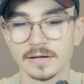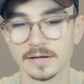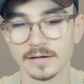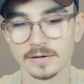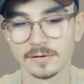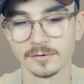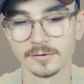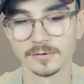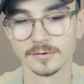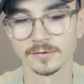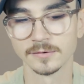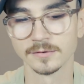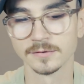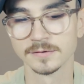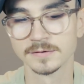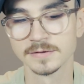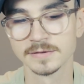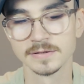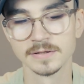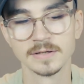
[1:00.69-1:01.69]
It
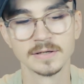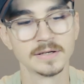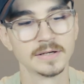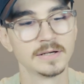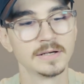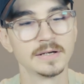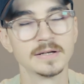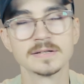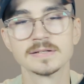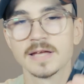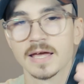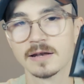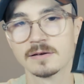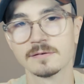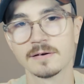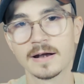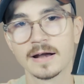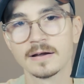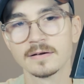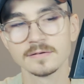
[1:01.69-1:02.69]
holds 10
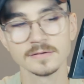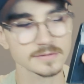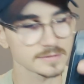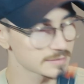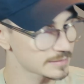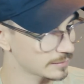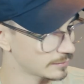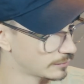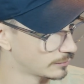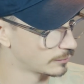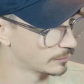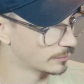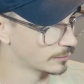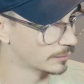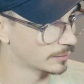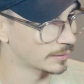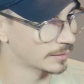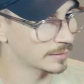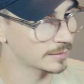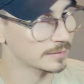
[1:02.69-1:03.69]
rounds
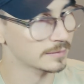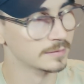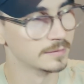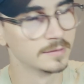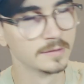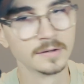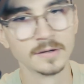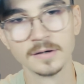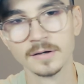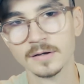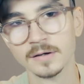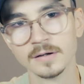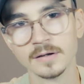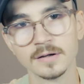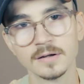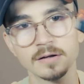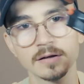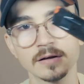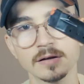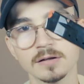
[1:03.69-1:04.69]
or
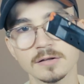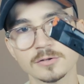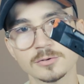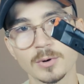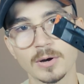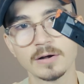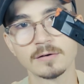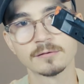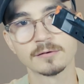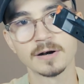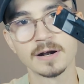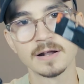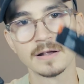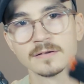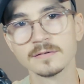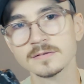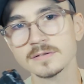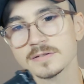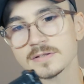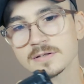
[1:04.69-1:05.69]
12
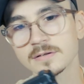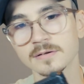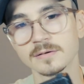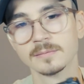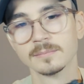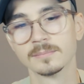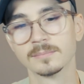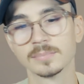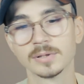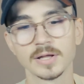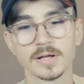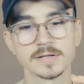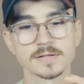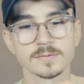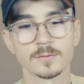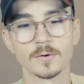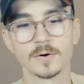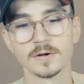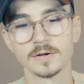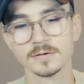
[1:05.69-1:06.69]
rounds
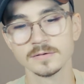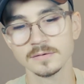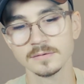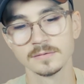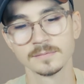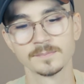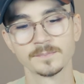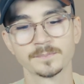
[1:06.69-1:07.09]
plus one.